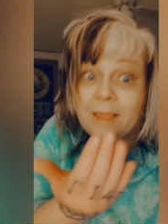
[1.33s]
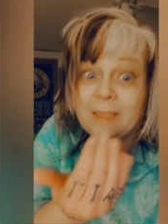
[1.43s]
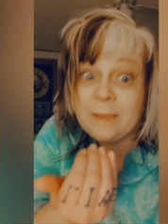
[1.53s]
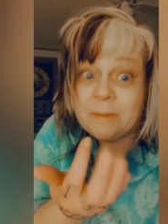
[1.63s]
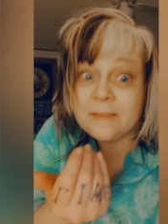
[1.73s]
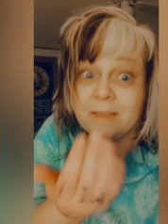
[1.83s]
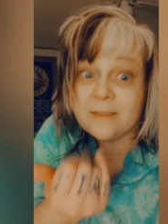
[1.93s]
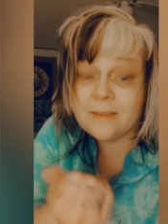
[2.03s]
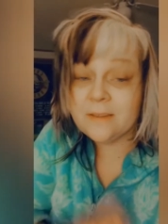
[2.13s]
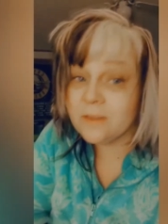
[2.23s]
Hi, my
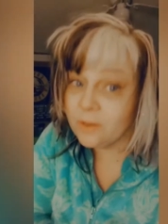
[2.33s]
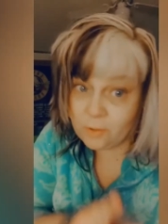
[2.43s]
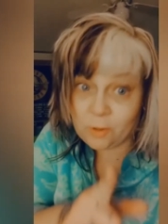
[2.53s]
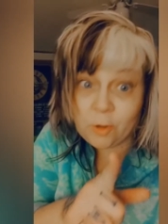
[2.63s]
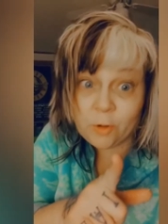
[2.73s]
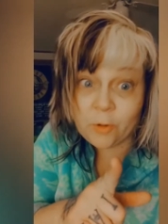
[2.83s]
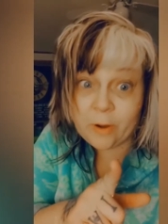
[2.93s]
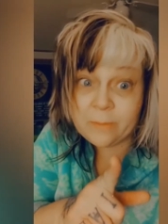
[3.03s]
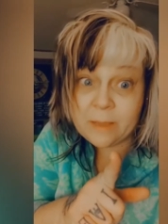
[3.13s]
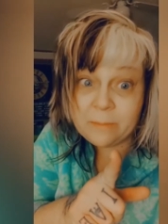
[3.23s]
sassies. Go
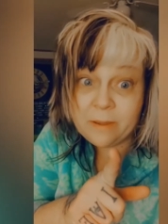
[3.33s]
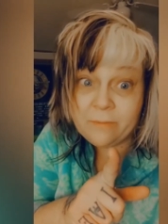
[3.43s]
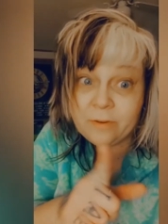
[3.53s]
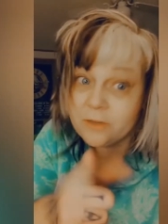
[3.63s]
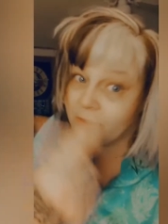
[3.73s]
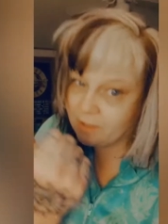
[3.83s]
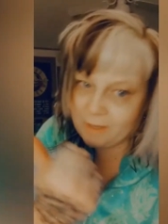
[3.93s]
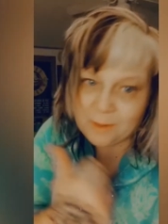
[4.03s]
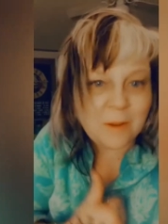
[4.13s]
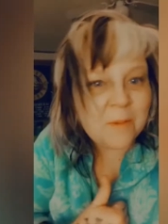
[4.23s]
grab that beverage.
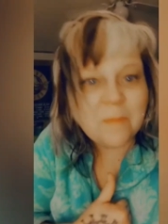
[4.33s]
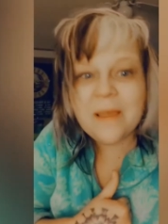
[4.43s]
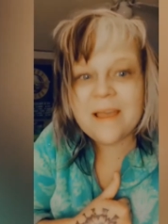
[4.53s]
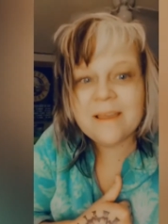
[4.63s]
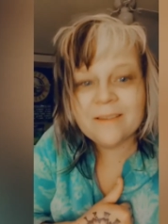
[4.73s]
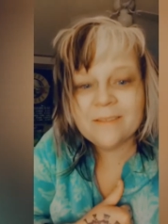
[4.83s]
Come on back.